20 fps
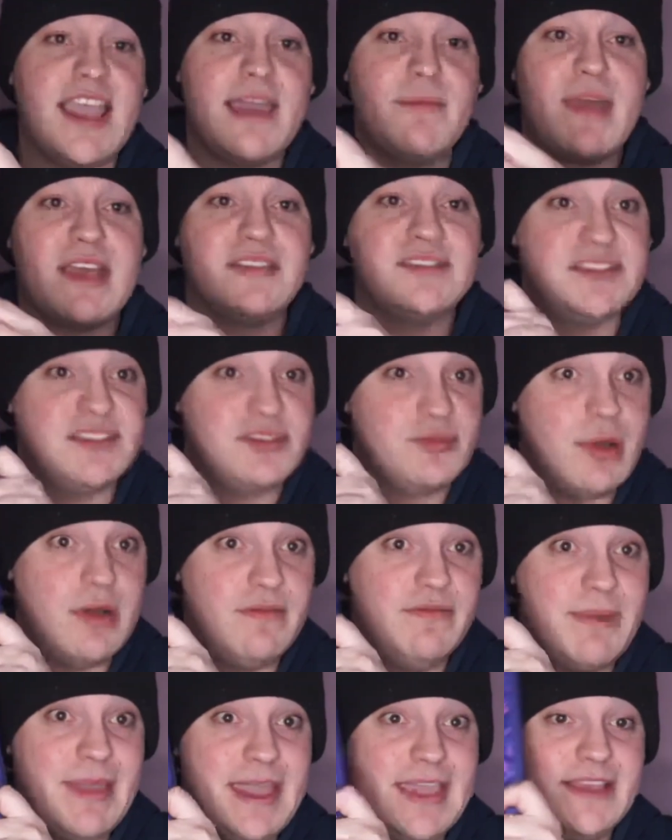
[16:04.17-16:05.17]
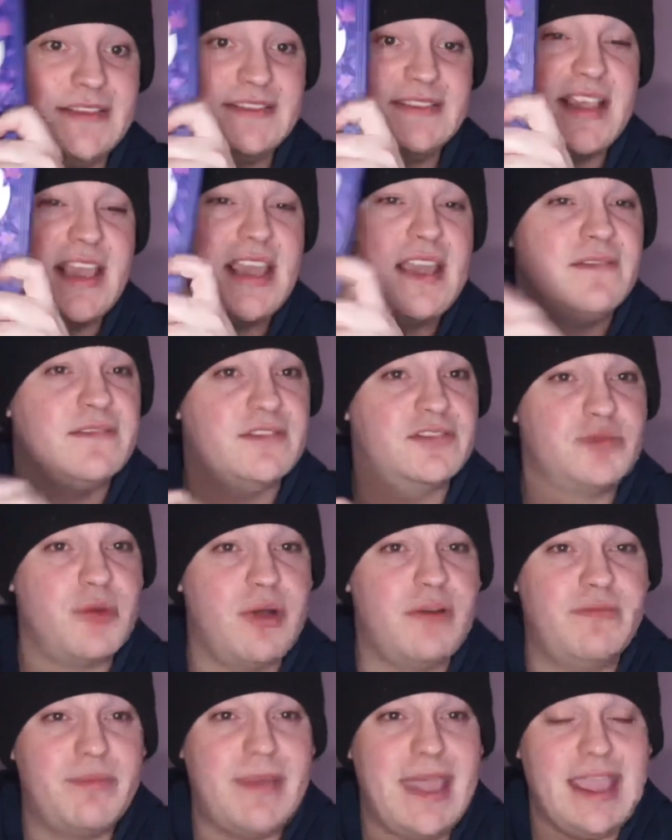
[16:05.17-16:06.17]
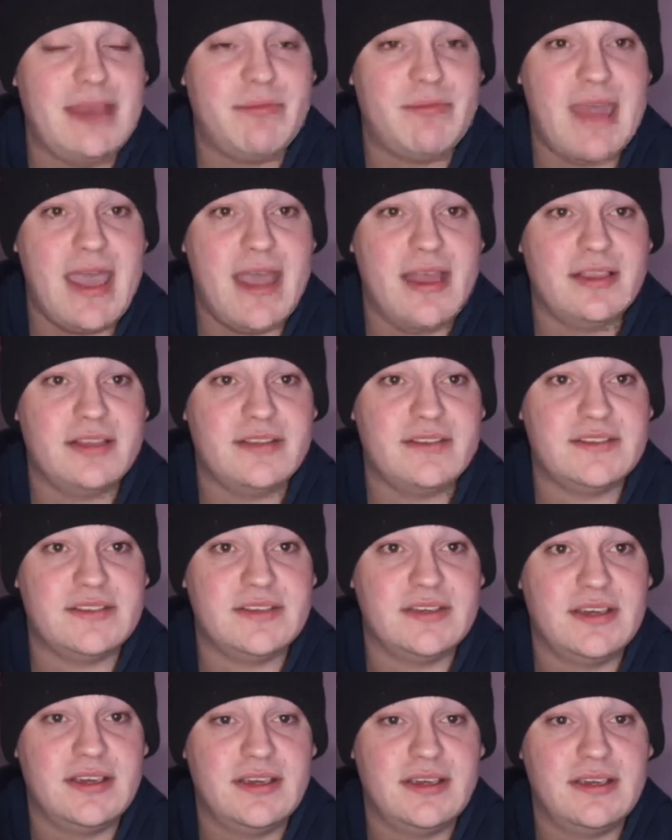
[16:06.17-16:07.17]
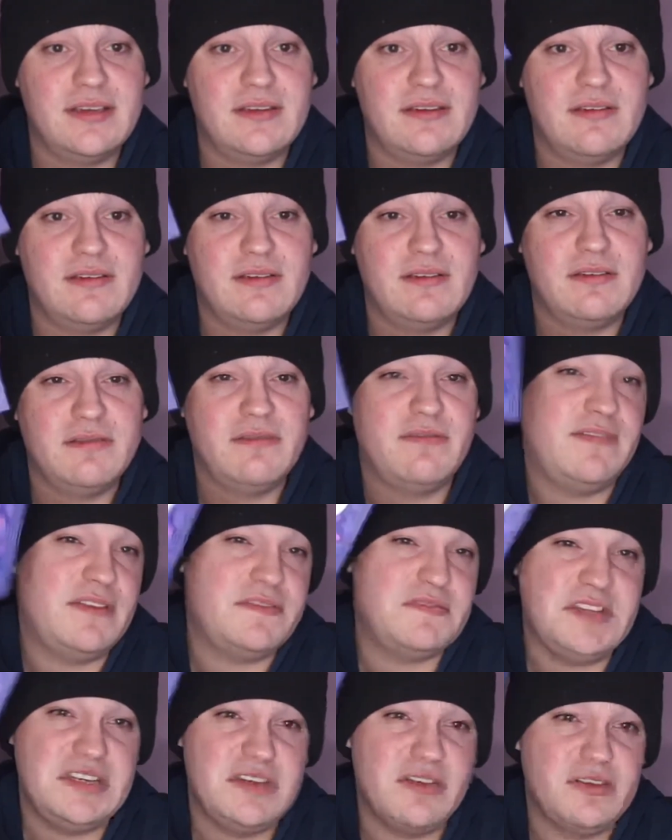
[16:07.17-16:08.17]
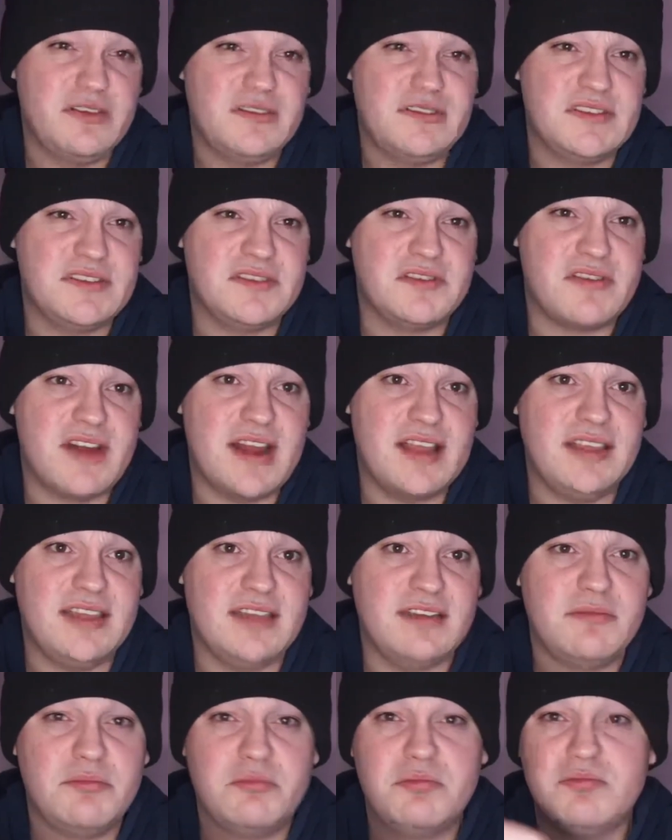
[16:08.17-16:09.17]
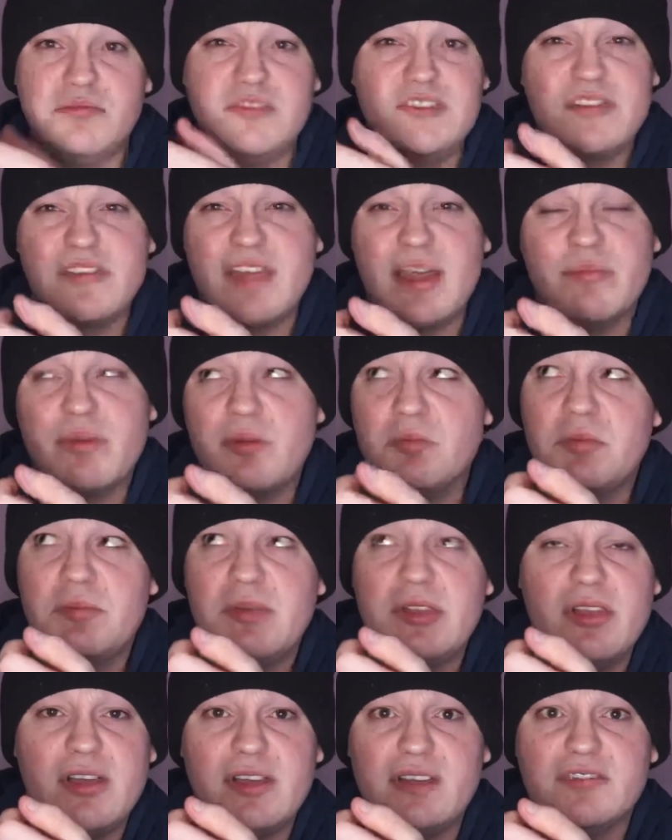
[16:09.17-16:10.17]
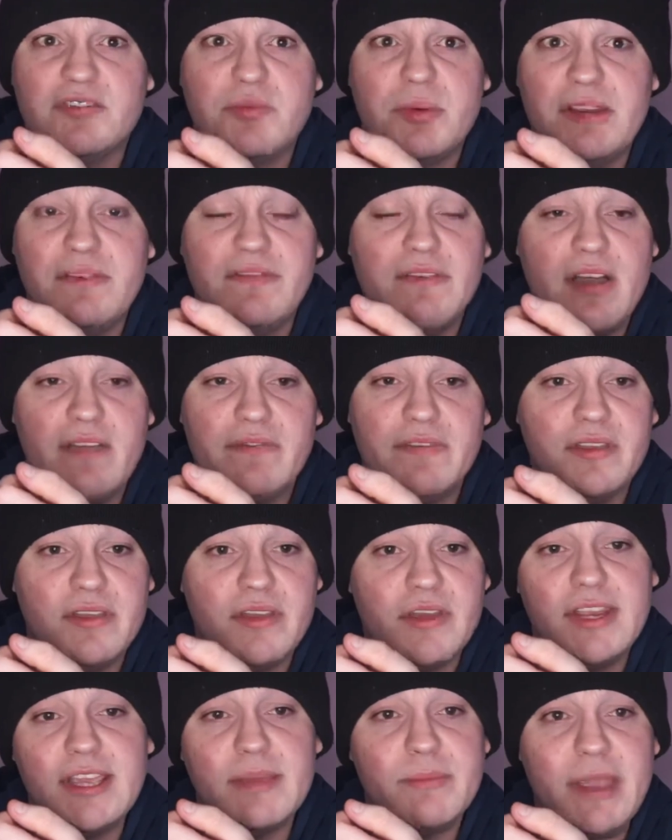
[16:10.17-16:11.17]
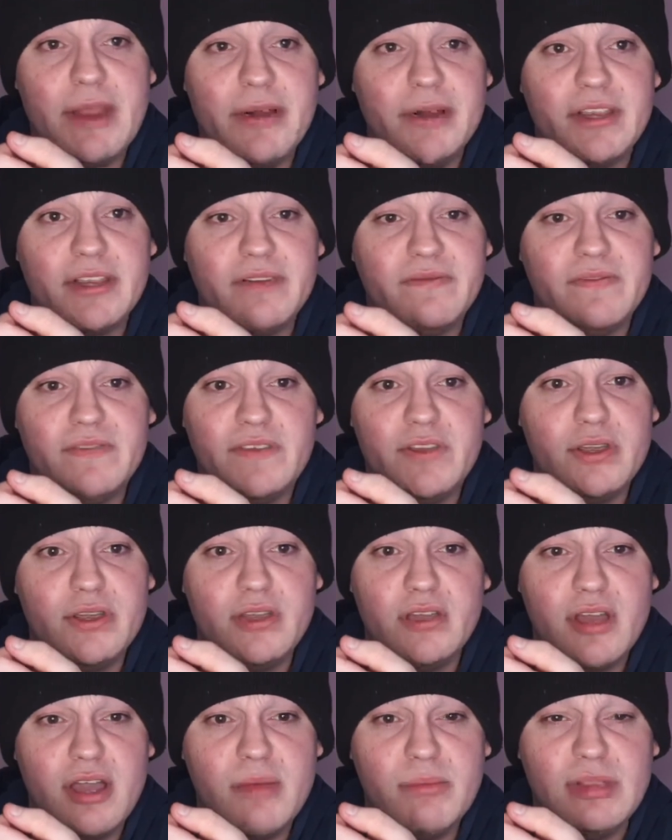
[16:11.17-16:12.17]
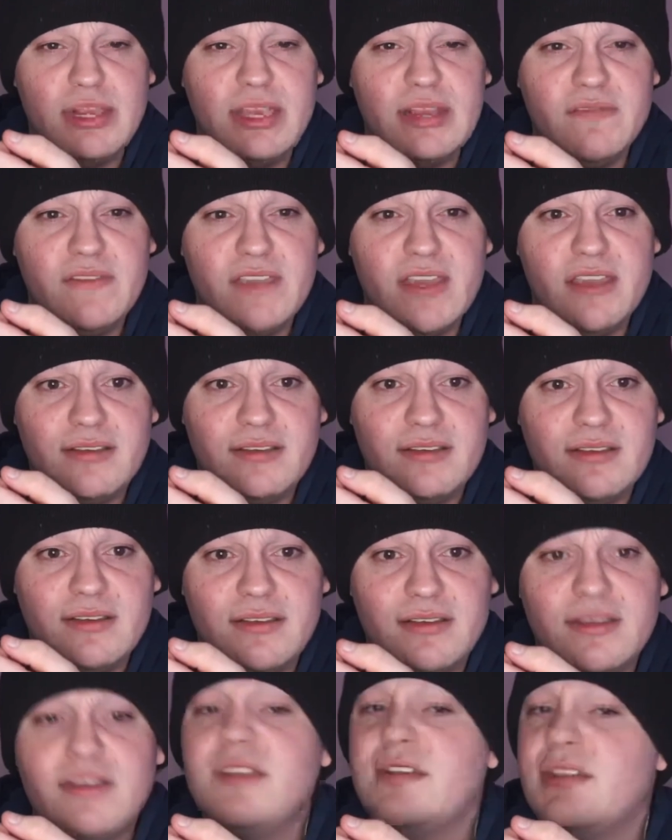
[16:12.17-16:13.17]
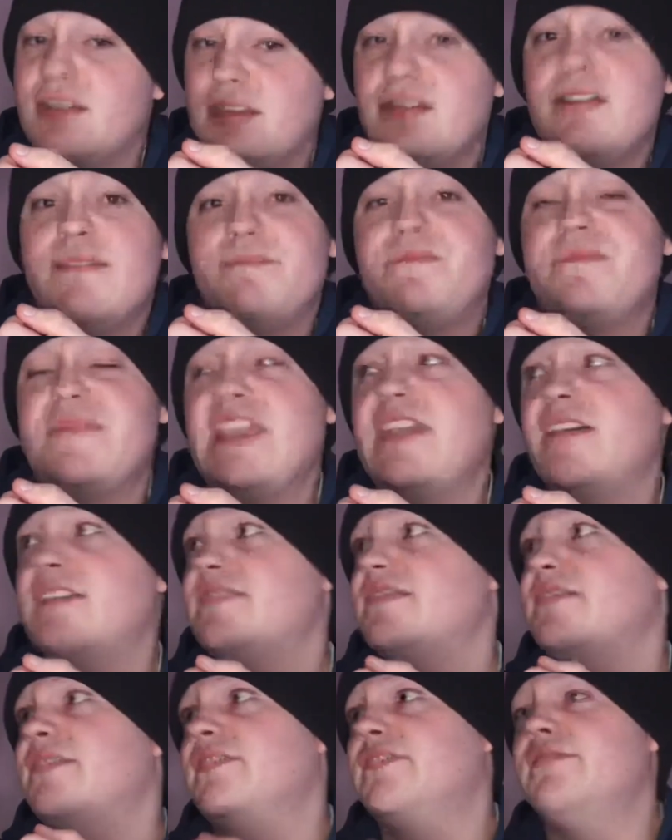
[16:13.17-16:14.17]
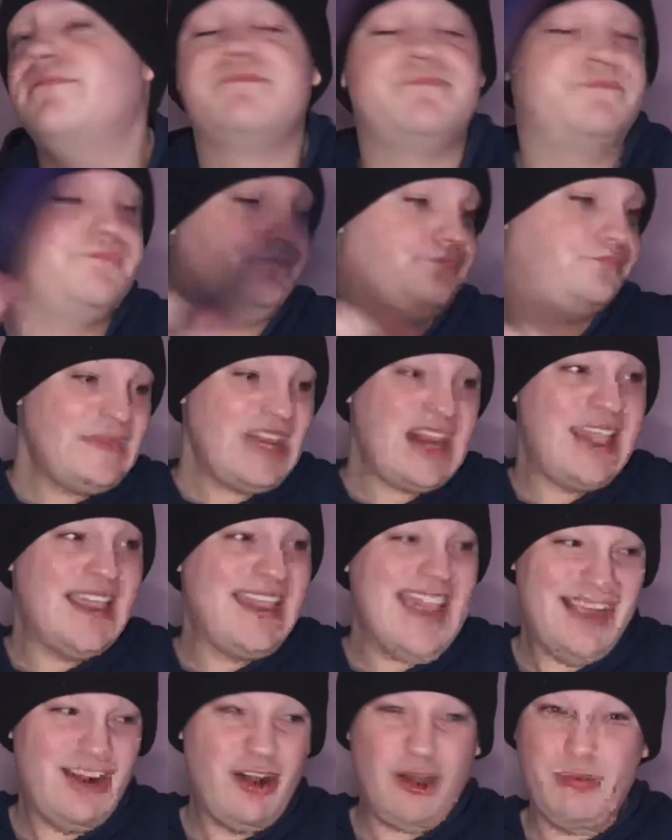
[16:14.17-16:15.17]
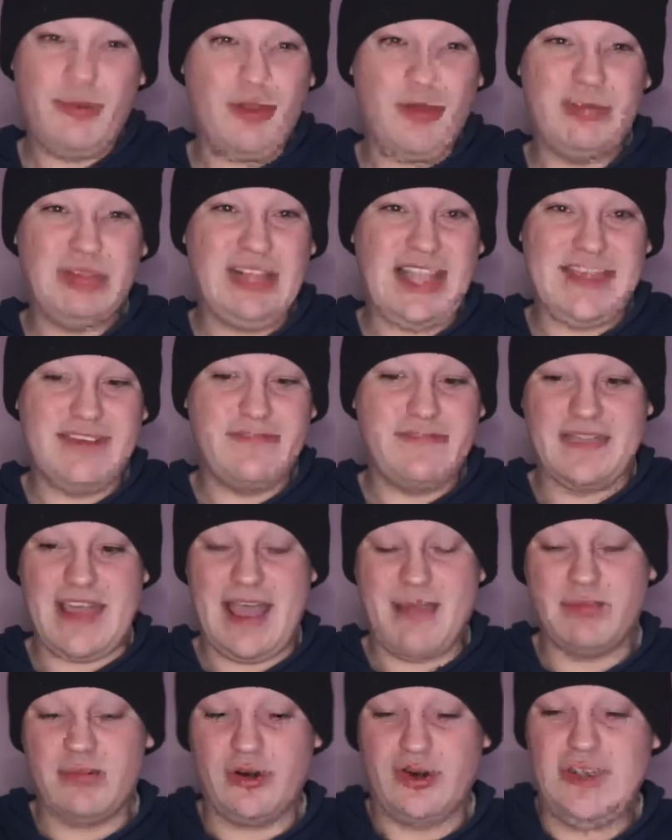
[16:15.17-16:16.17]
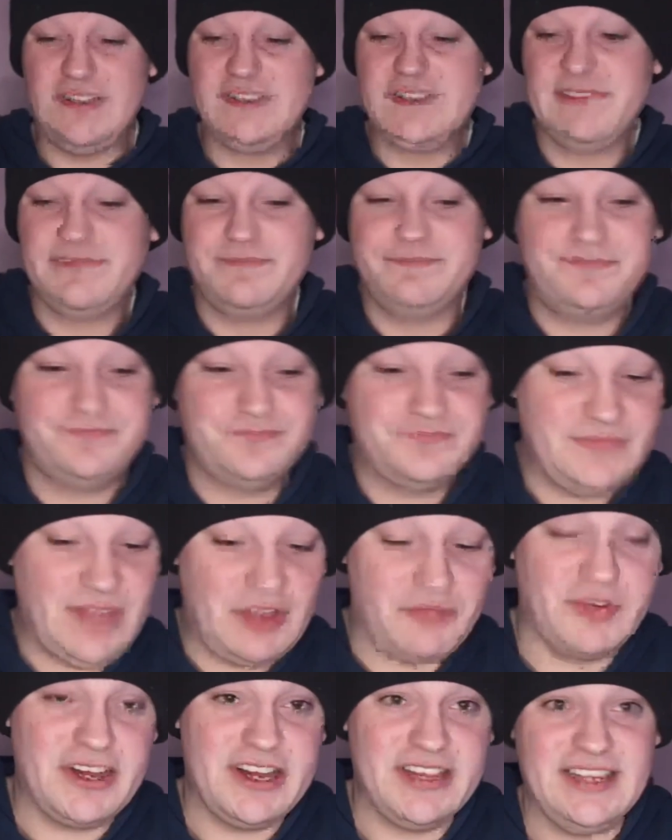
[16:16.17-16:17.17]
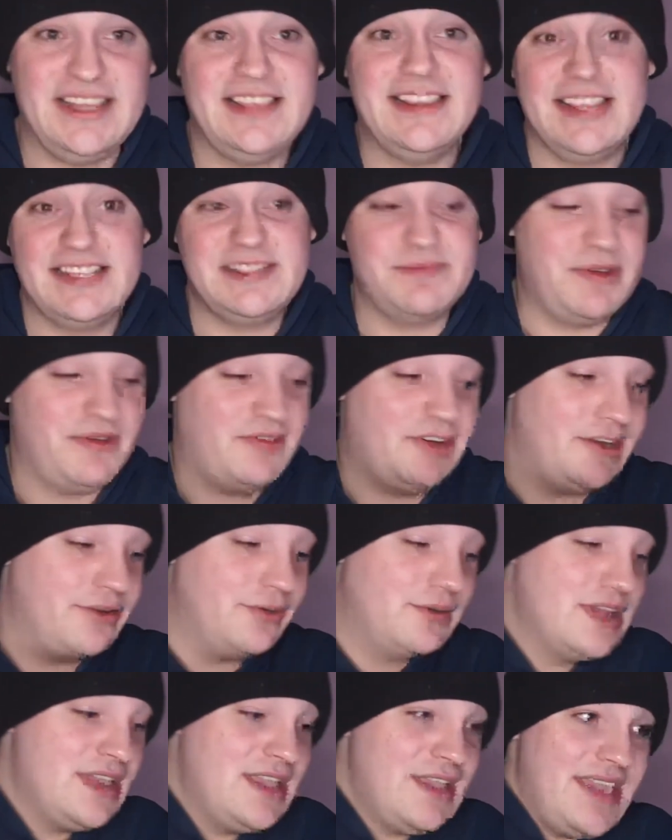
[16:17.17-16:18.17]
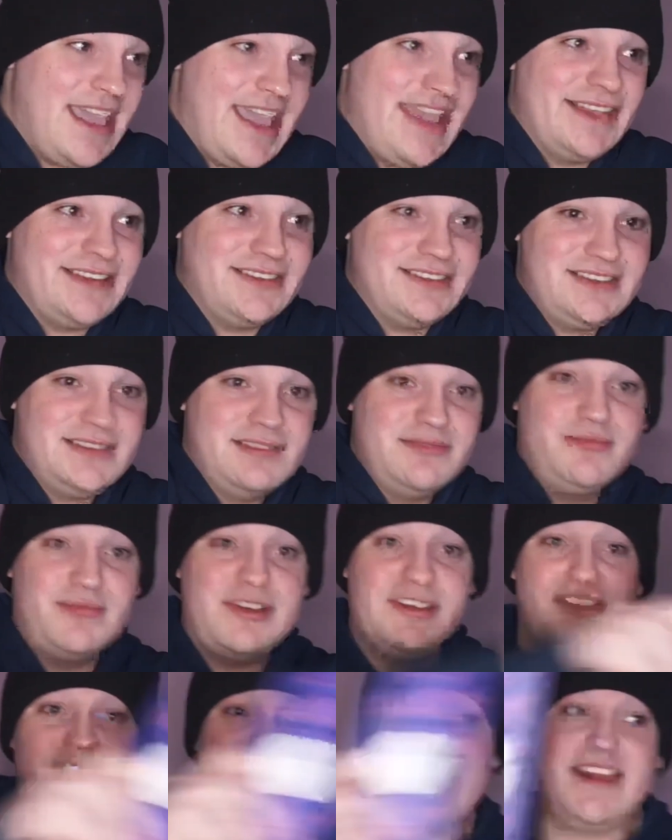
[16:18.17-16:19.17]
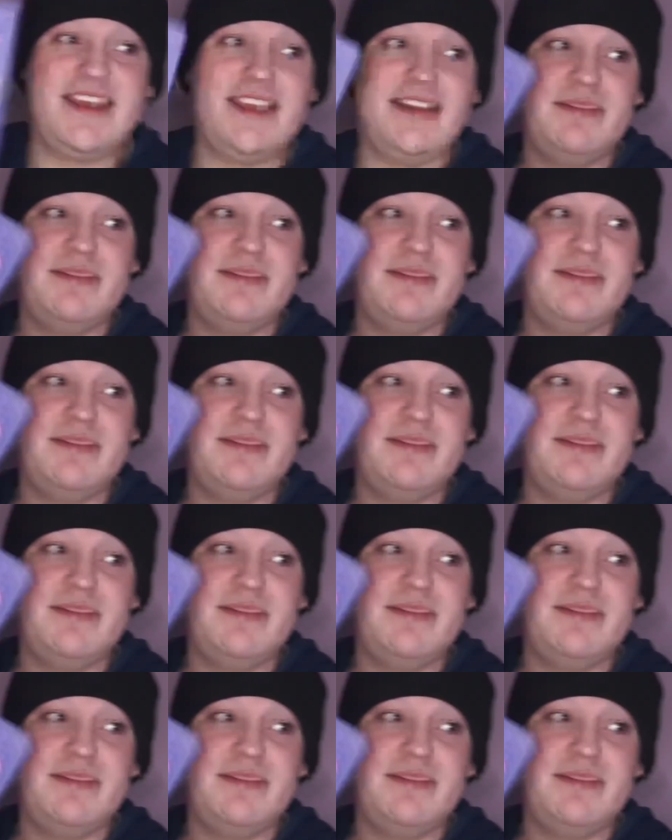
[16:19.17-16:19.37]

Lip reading: maths. It's £12. For a £12 palette, $50 Australian. So that'd probably be like 25-30 American for you, I believe, yeah? Yeah, so I cannot complain for that price. Really, let's be real. And when you're getting